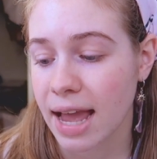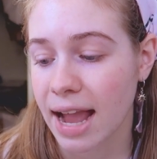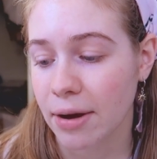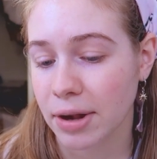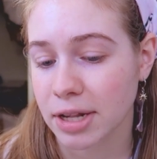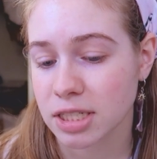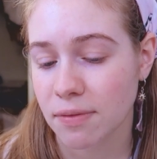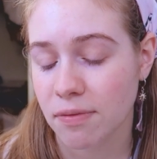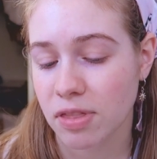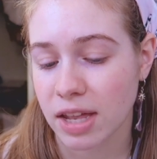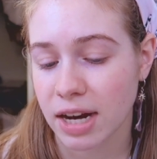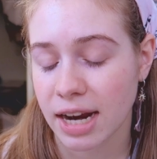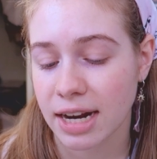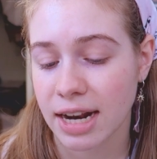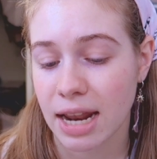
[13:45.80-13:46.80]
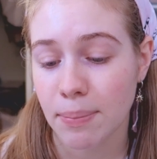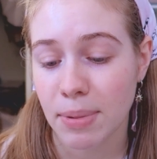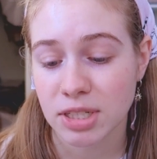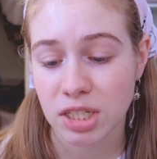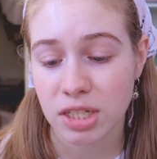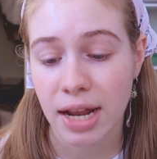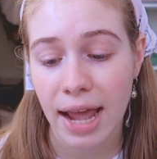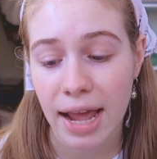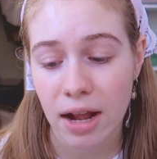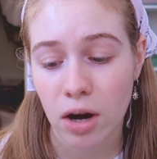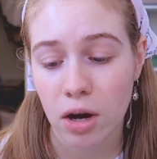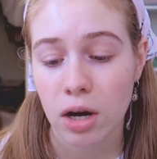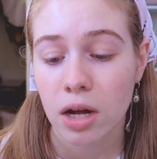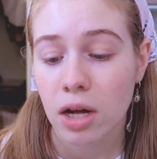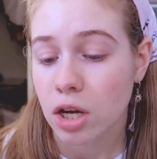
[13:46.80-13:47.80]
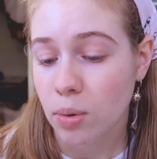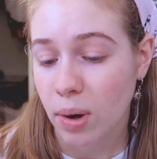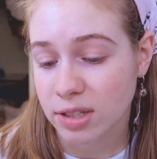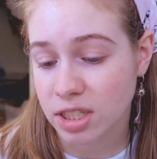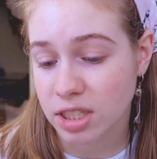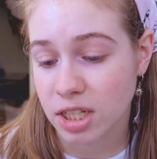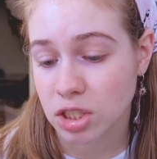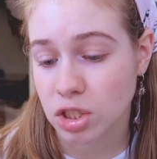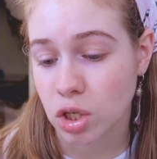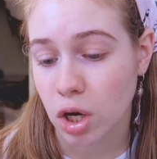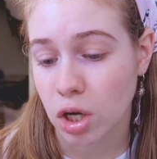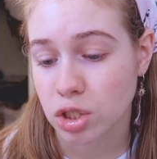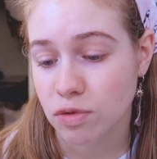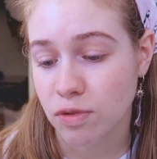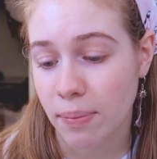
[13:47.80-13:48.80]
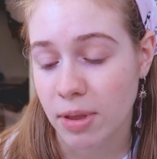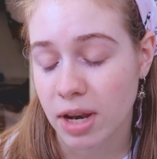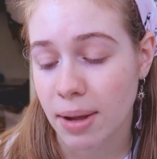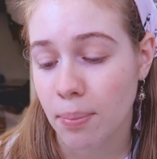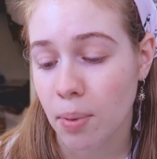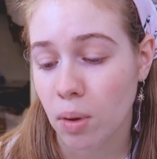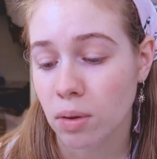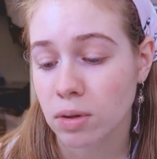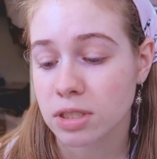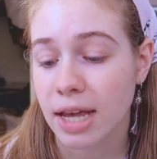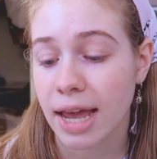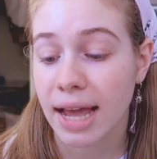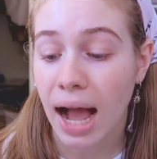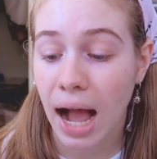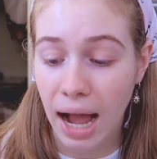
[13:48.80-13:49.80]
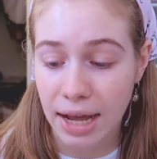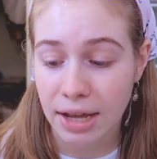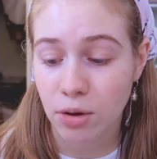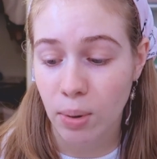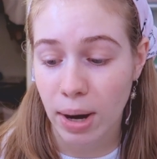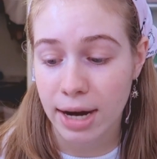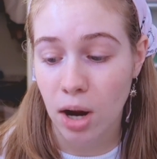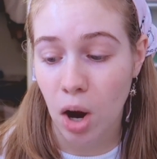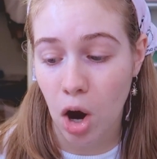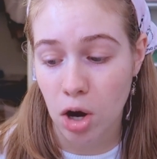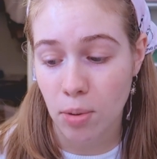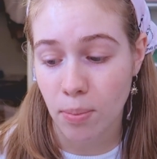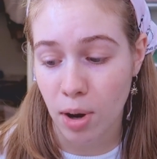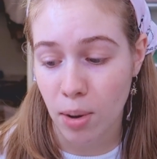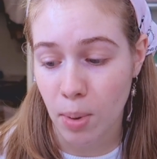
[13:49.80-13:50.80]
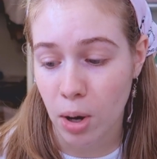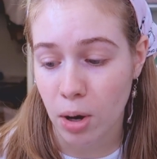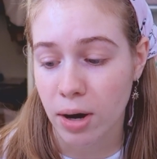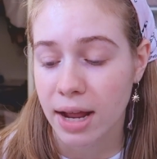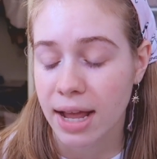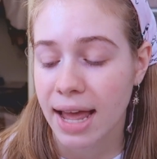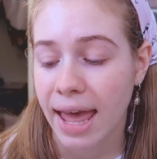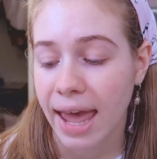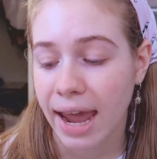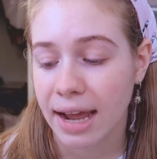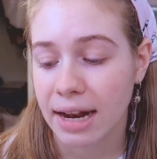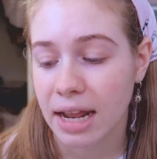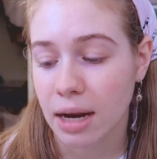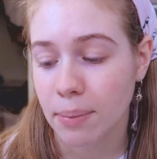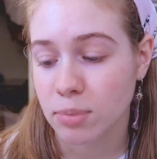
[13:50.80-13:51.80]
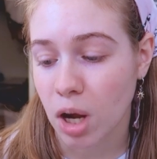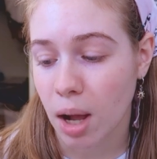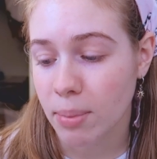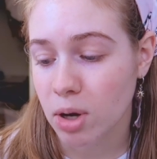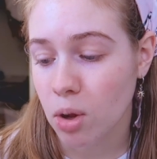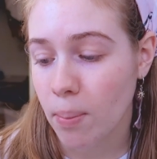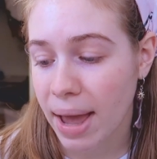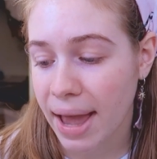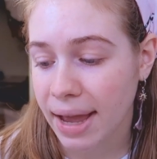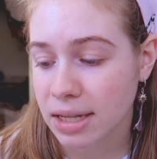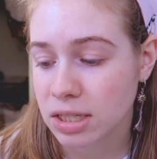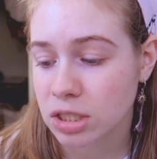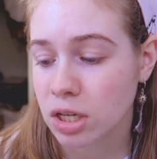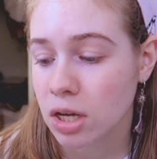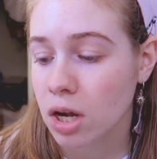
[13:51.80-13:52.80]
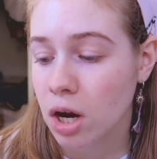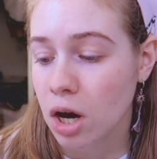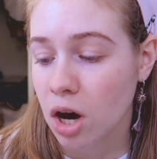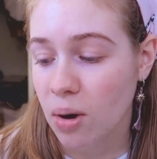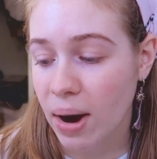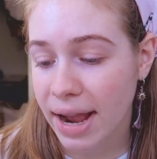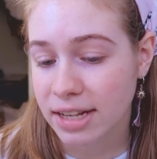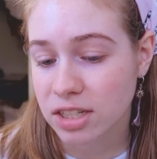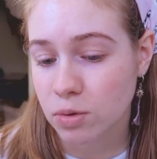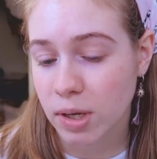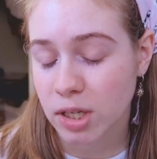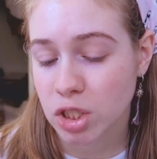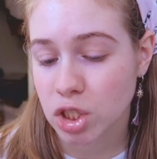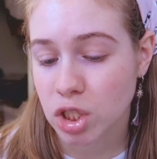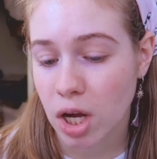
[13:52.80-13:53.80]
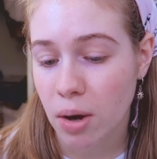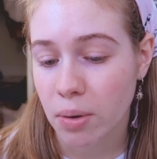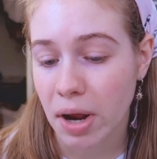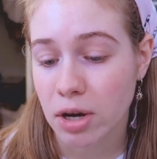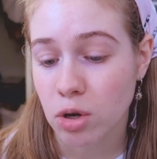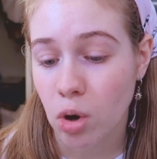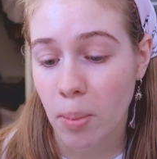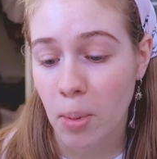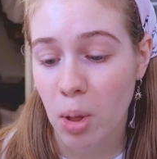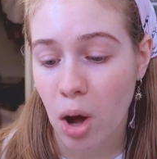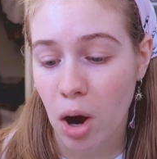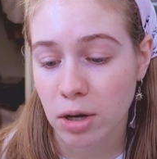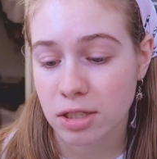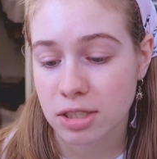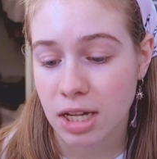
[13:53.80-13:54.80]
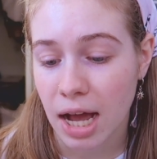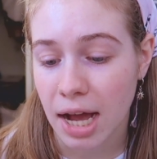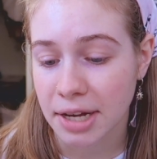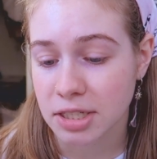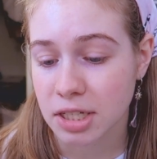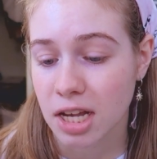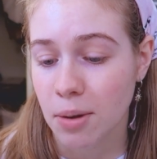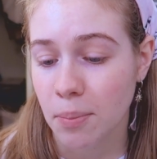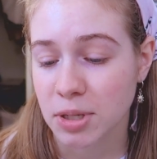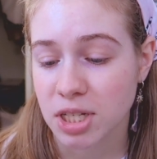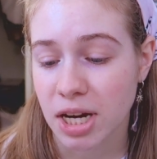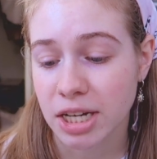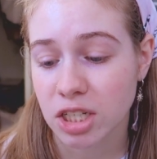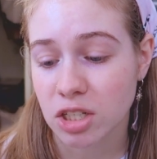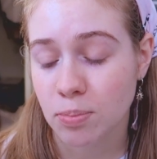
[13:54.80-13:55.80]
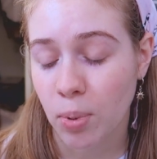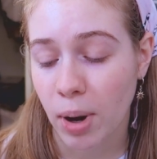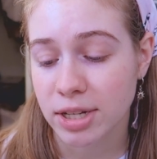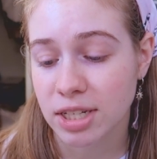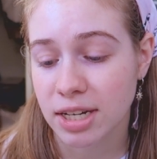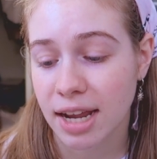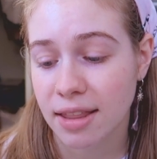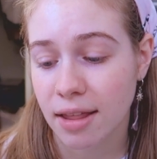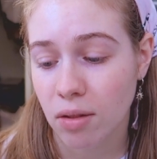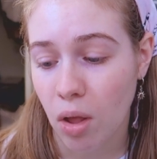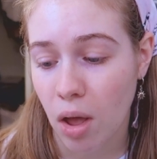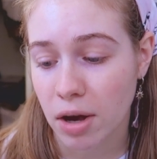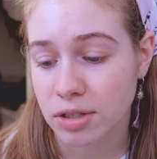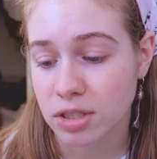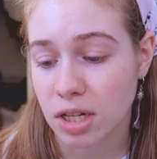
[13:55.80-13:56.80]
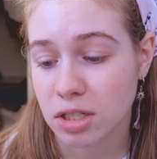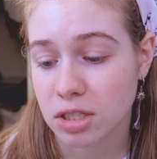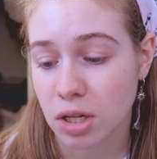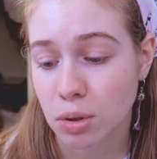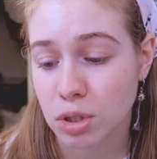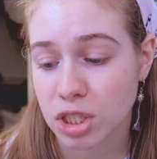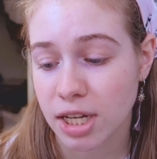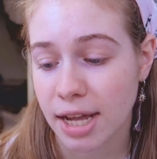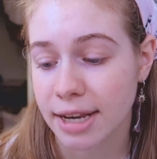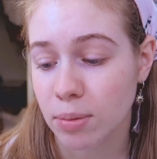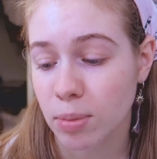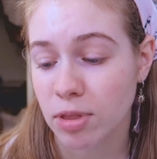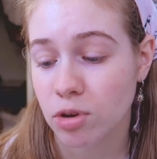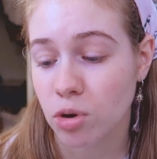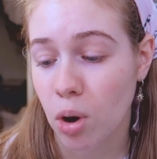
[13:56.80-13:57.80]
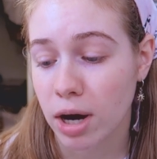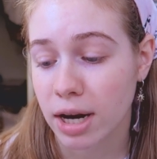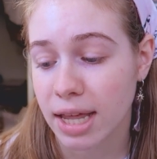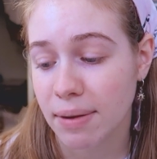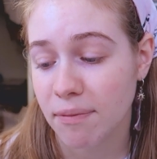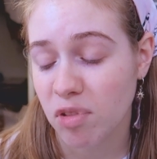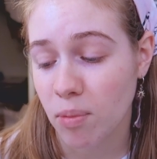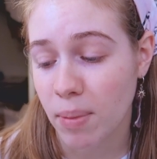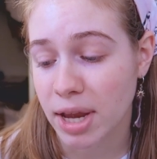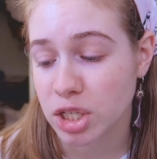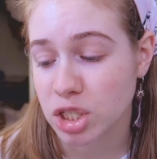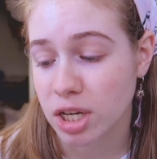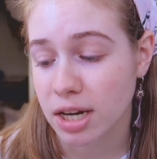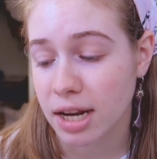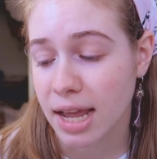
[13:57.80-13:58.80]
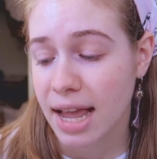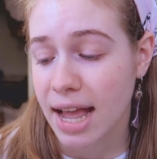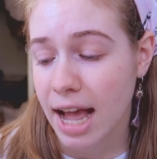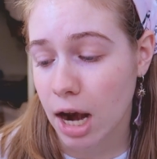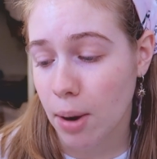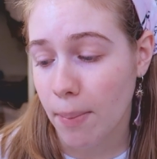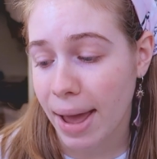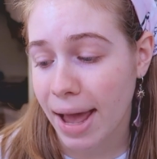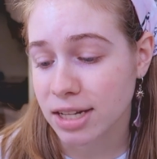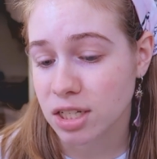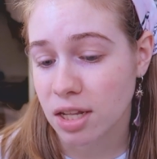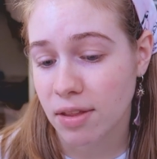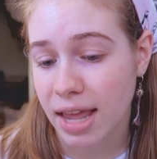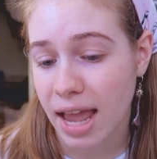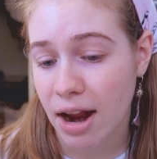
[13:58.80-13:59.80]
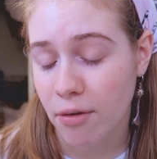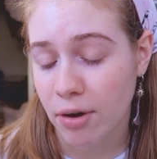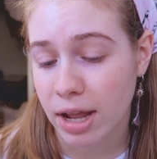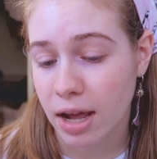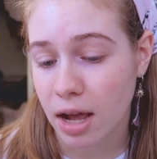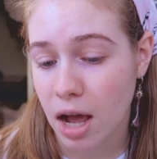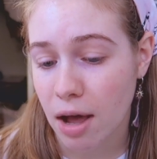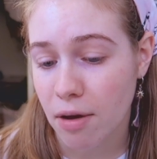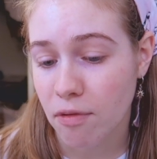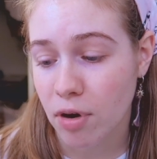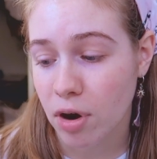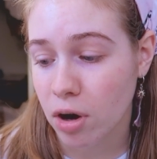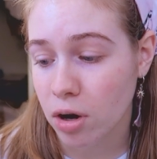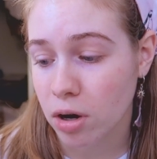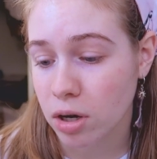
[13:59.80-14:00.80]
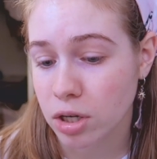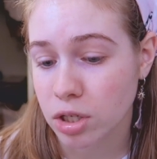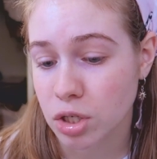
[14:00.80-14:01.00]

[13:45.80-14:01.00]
areas of thinning and missing hair, crusty discharge from the nipples, a high-grade heart murmur, and an abdominal mass. Her x-rays showed a normal heart size, but changes present in the lungs associated with chronic inflammation and a mass in the area of her